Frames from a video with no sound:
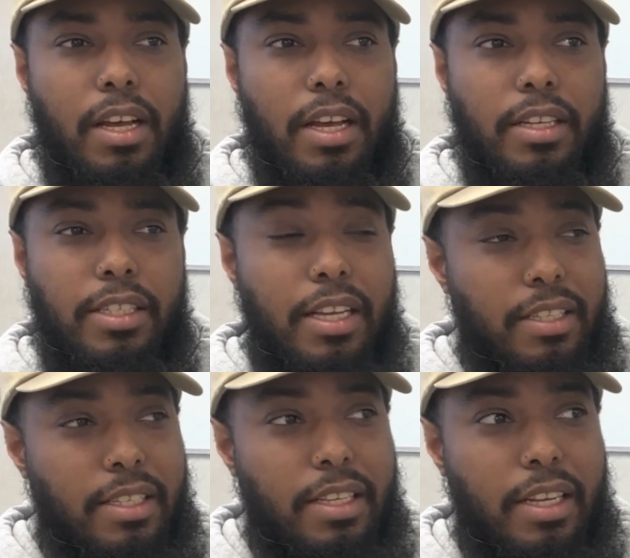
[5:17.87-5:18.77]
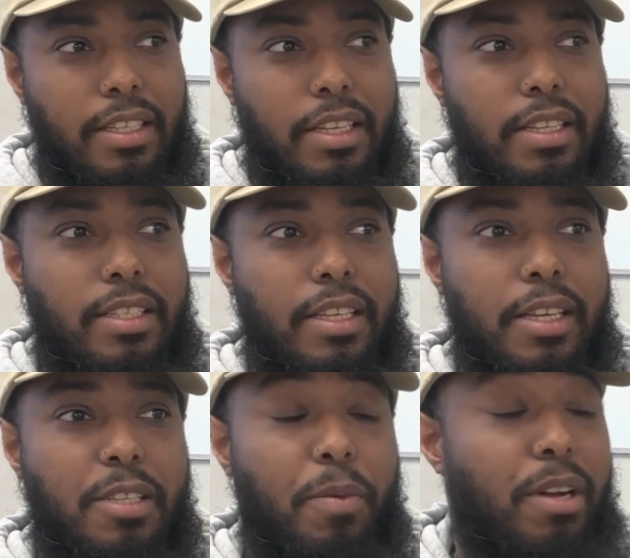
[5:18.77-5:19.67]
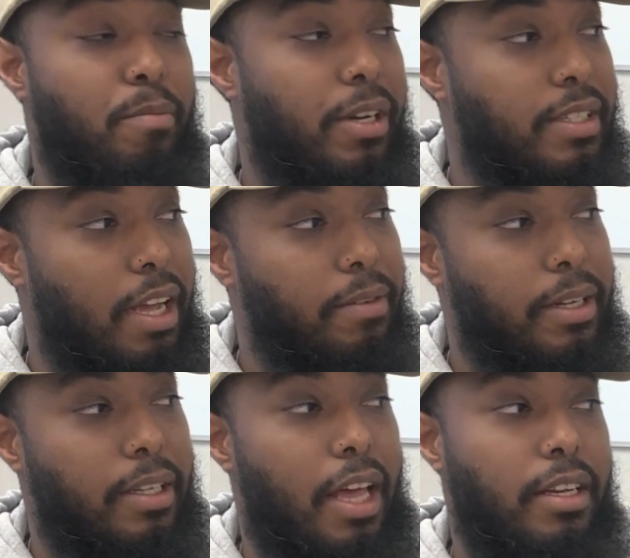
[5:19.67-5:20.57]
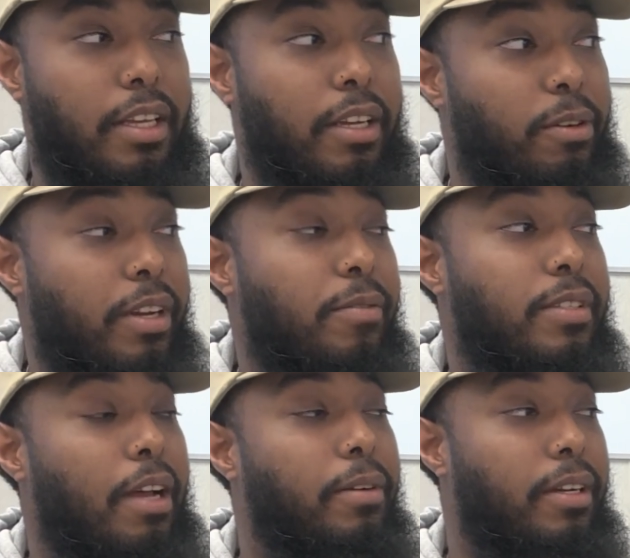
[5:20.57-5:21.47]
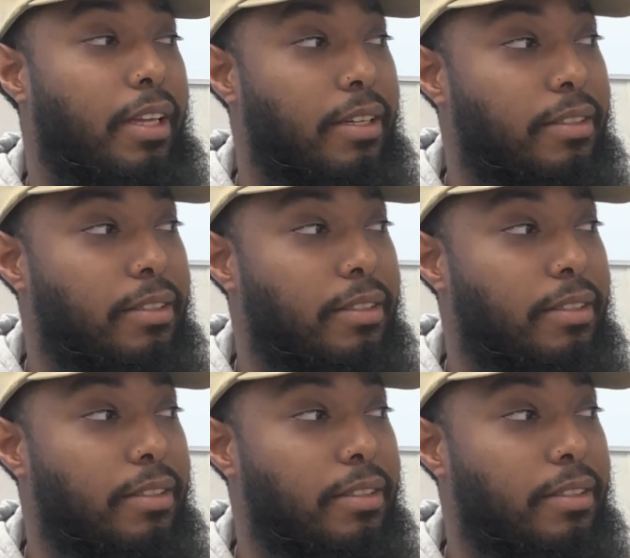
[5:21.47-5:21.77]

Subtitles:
Johnson City, Tennessee, Spartanburg, South Carolina, and Greenville, South Carolina.